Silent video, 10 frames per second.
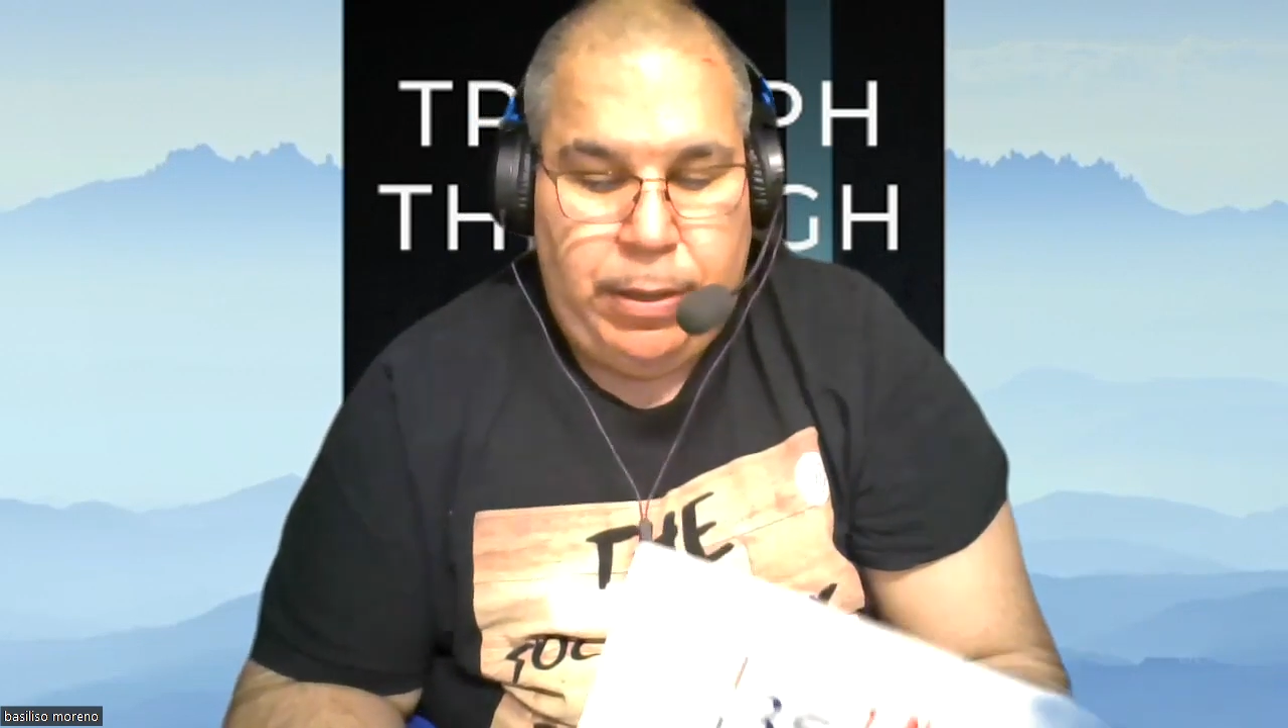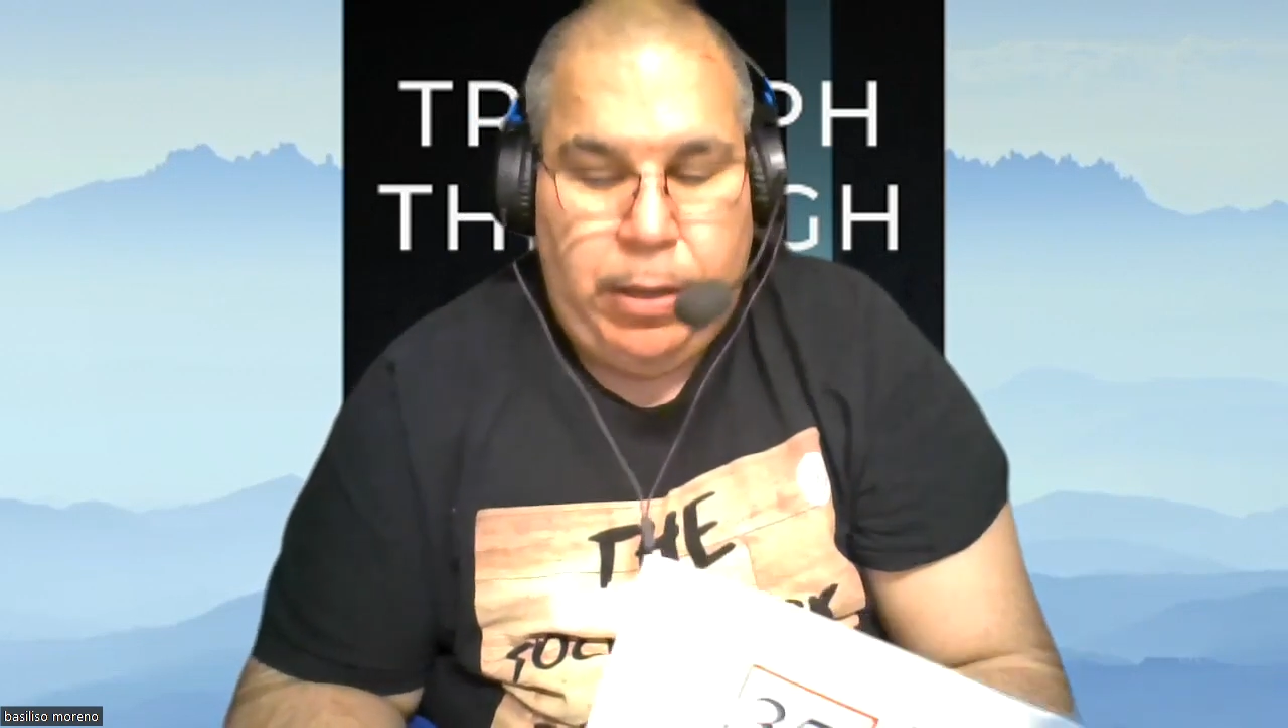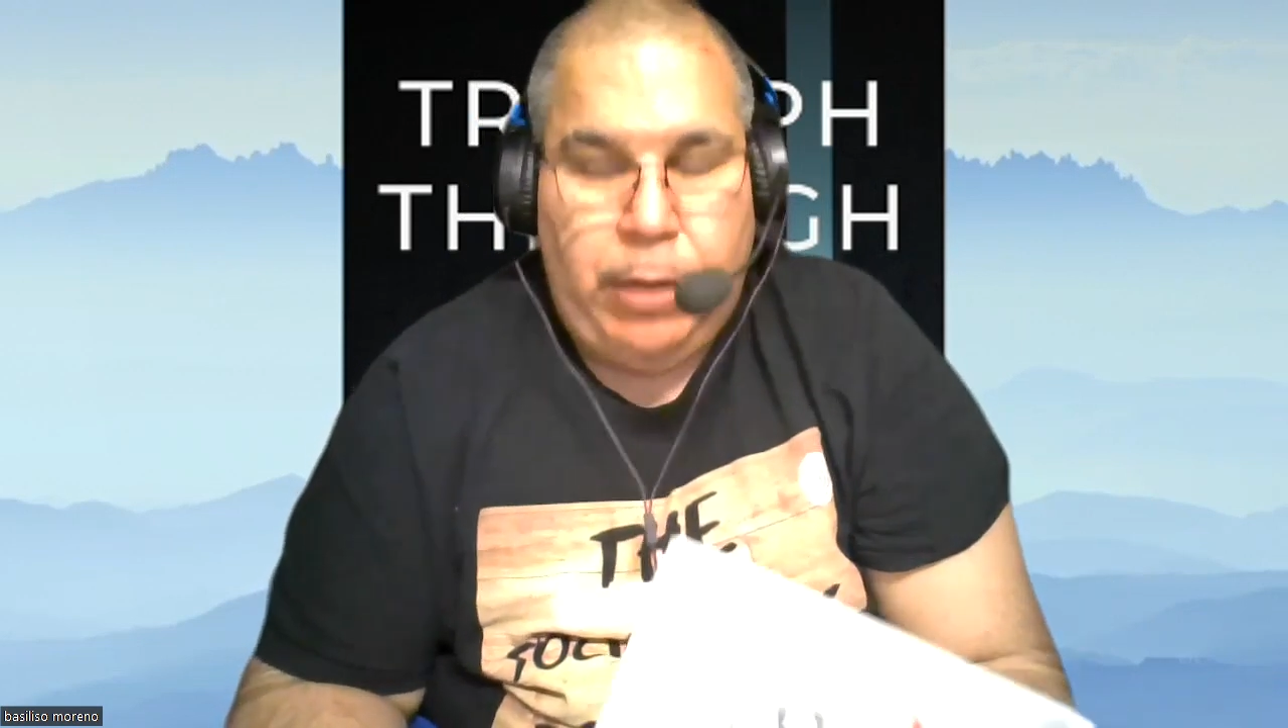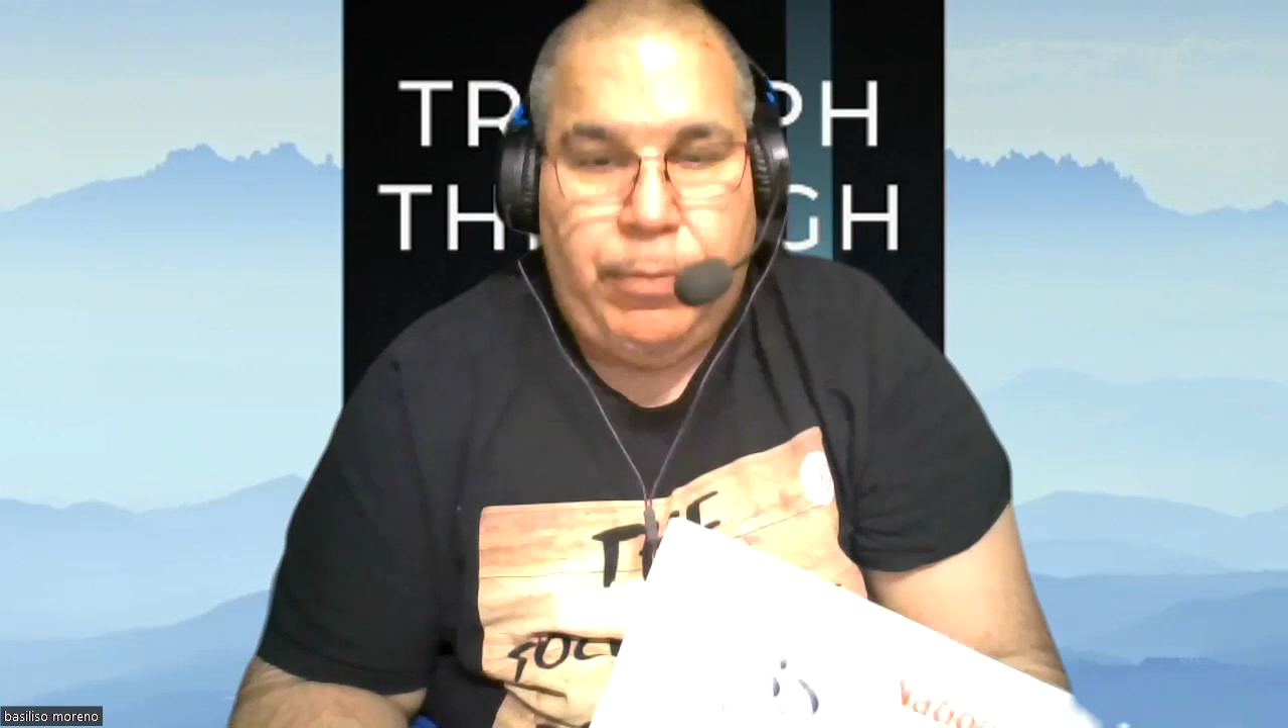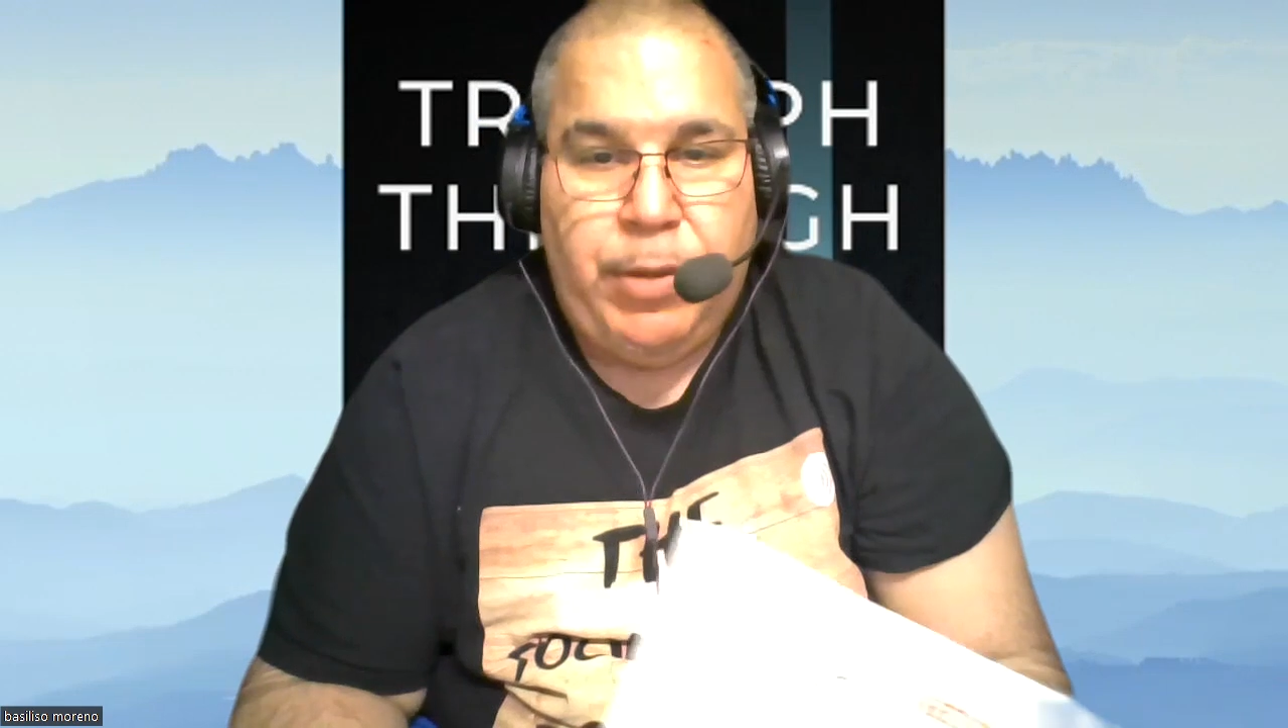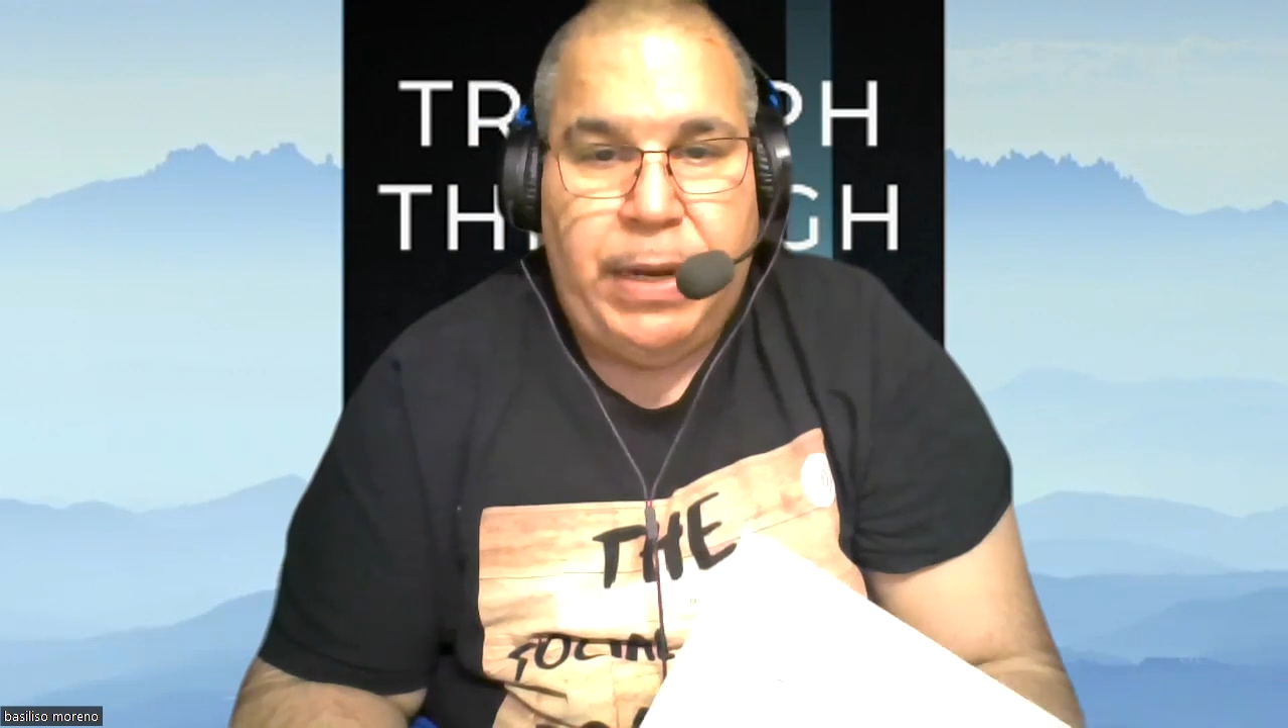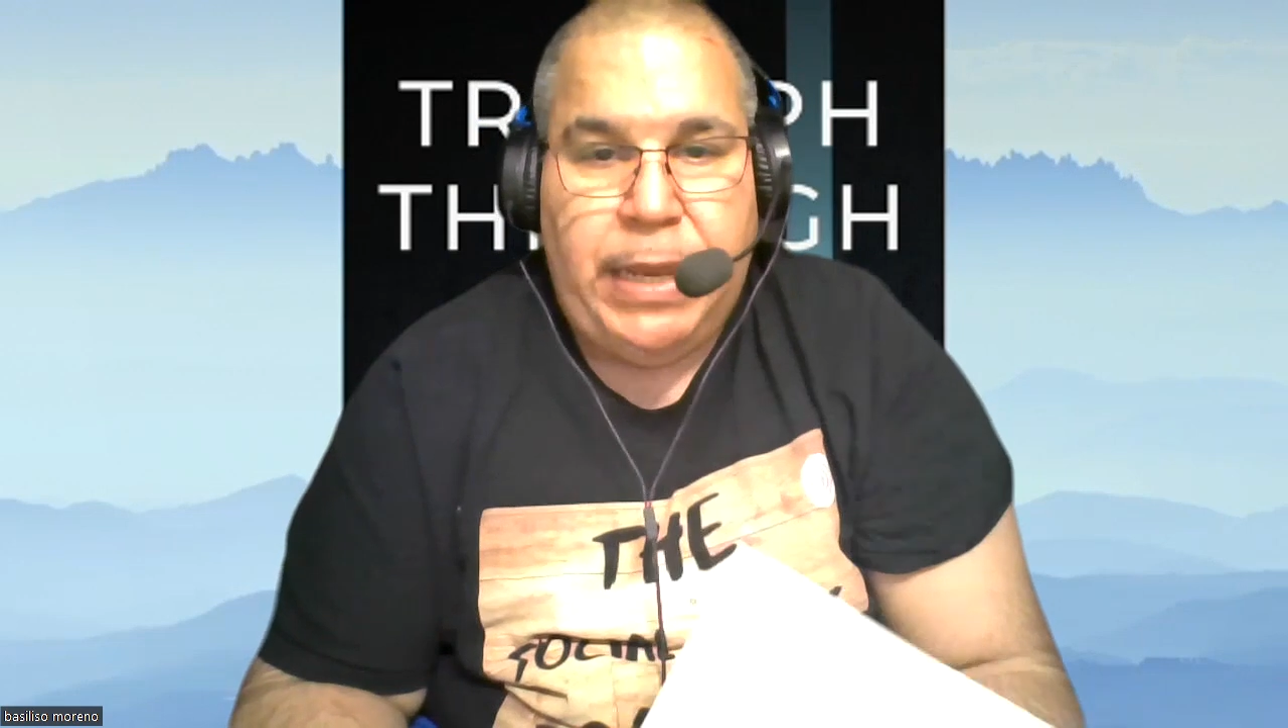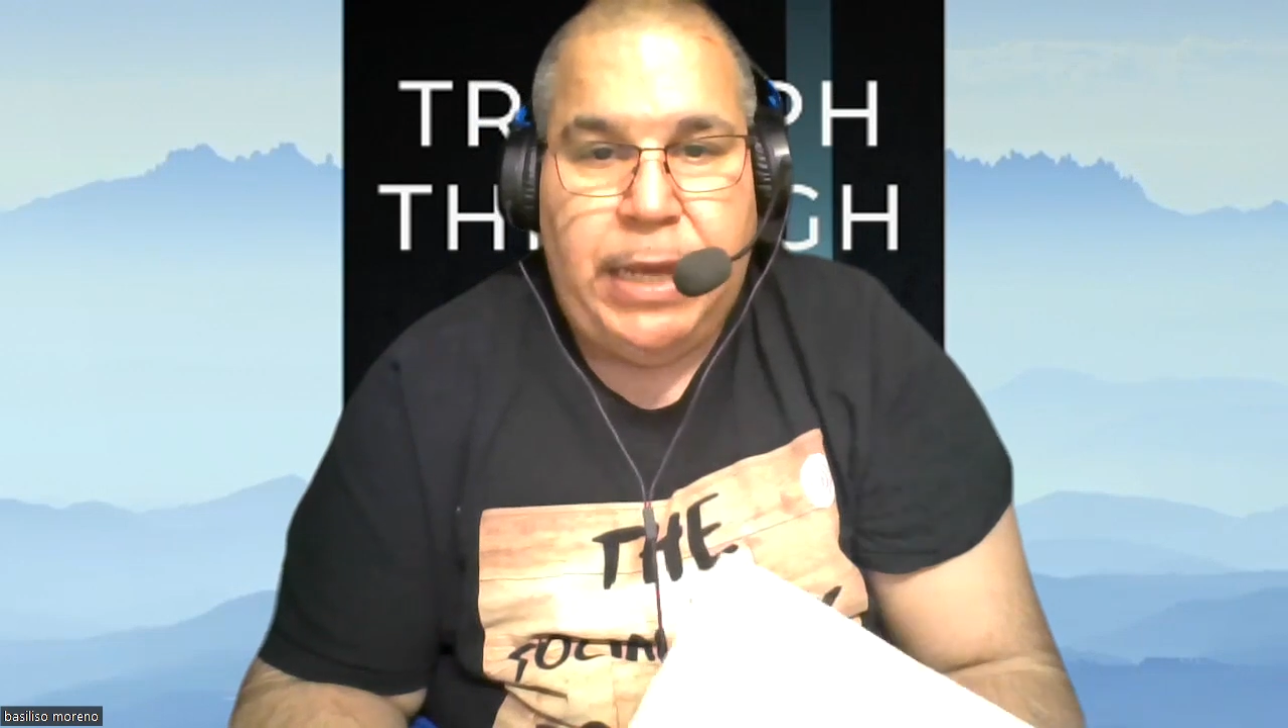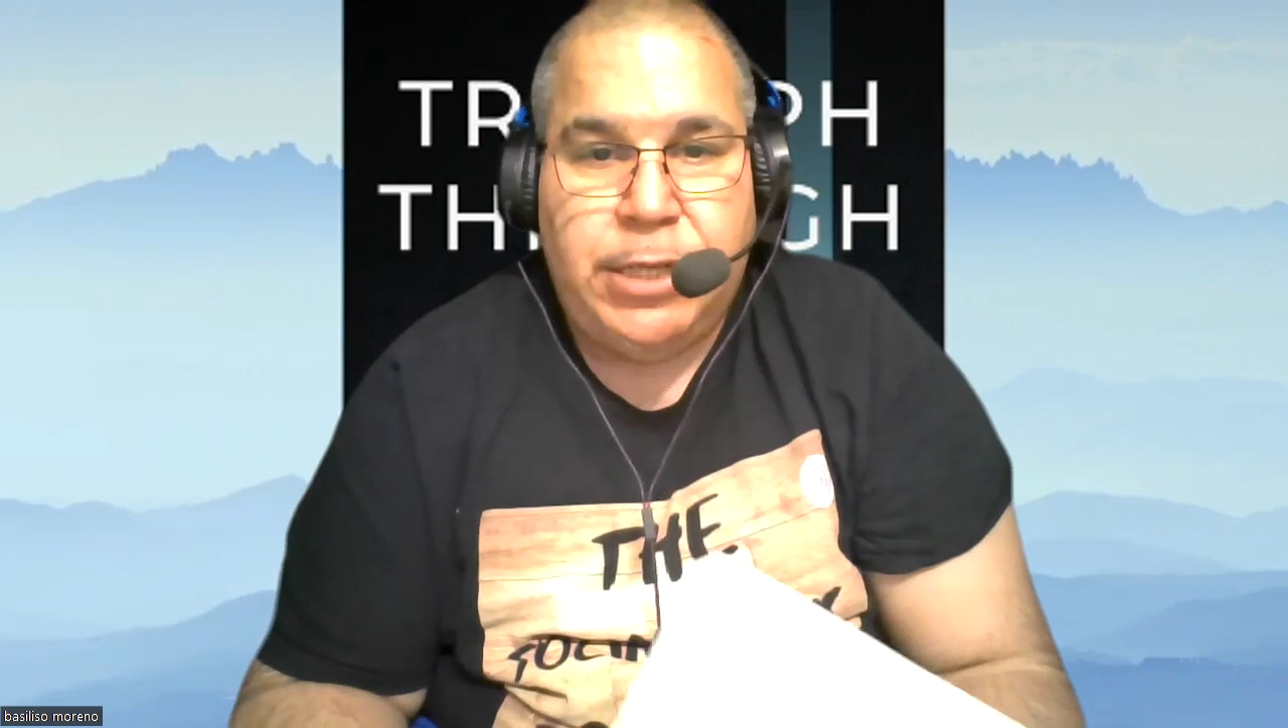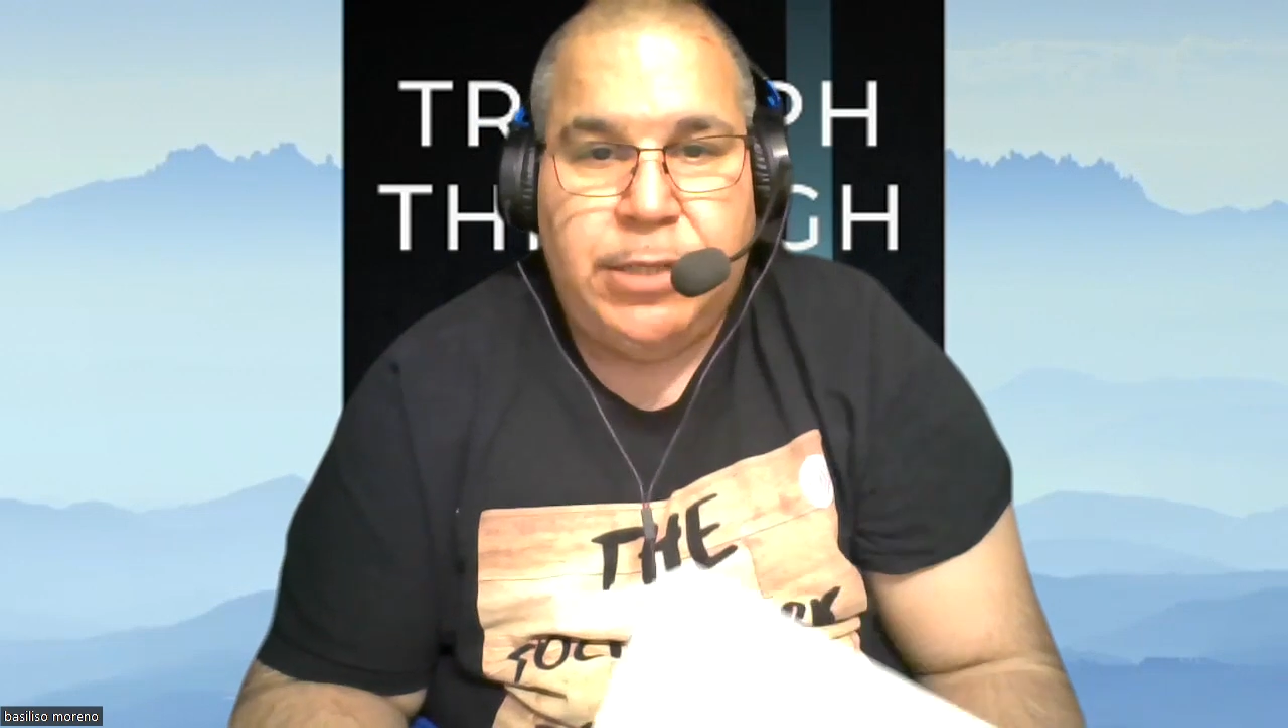the
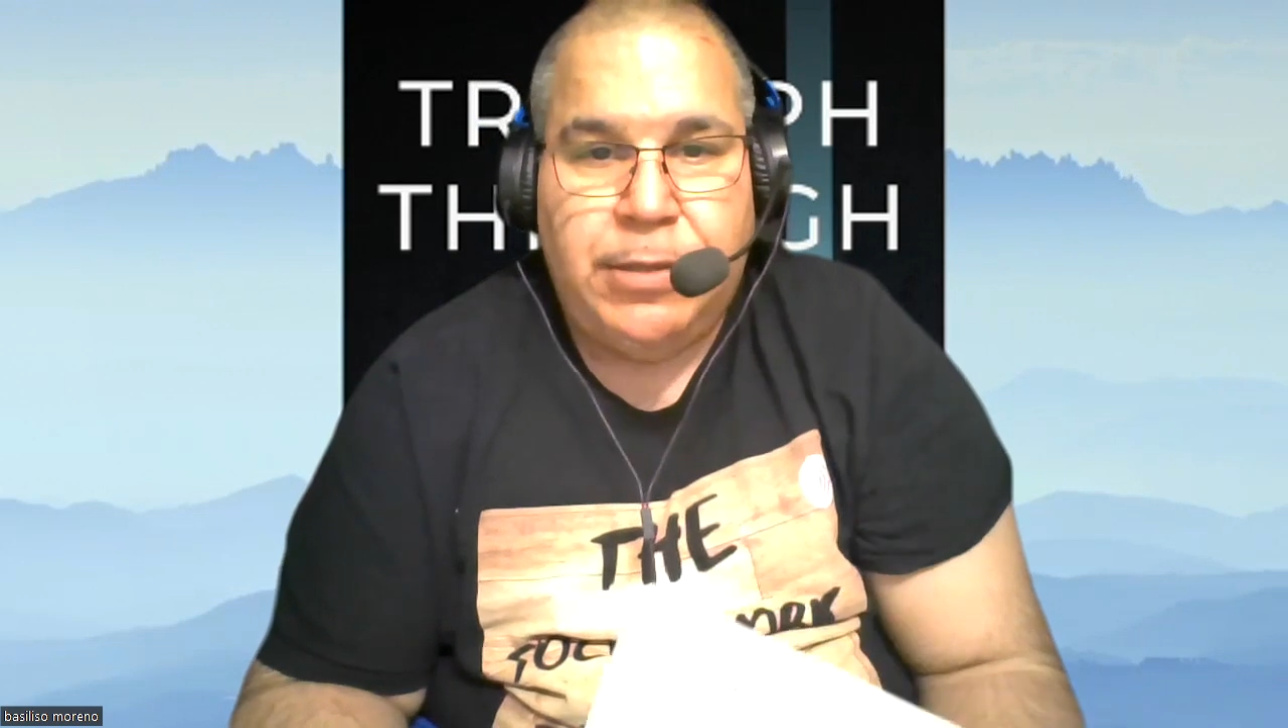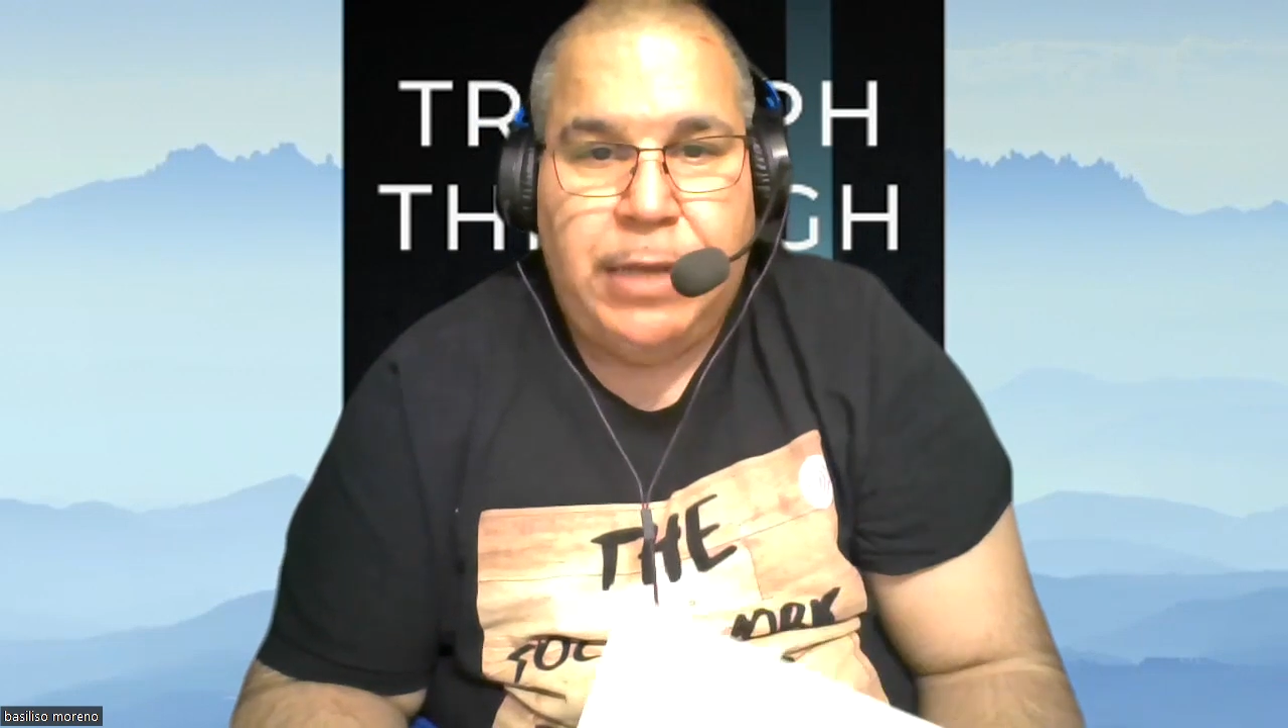medication,